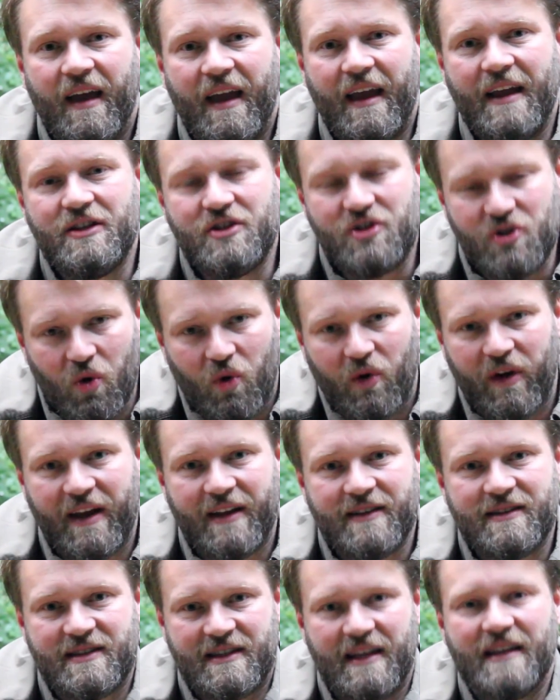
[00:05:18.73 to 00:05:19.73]
enjoy
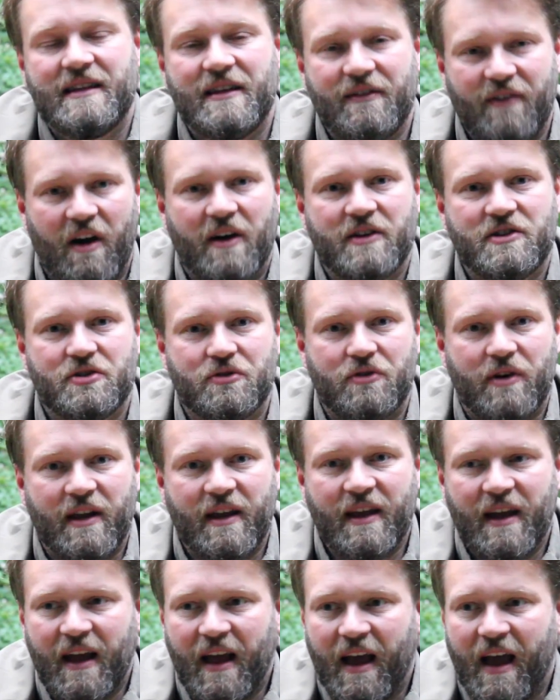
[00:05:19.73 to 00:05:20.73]
instinctive archery.
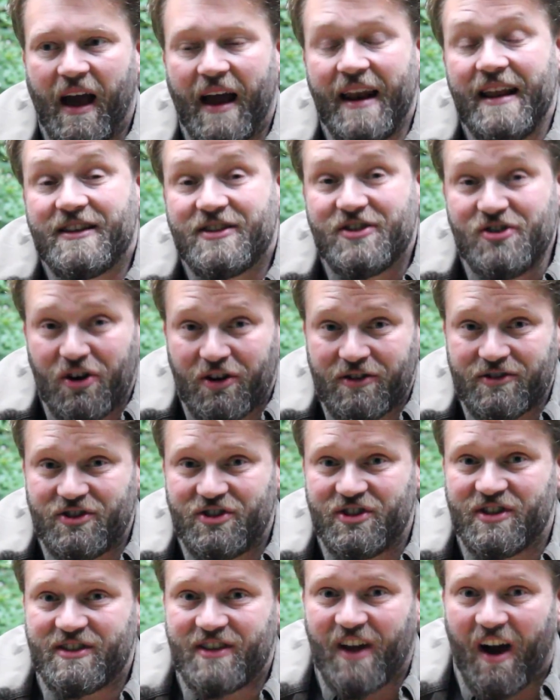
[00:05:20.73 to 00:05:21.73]
And it's not just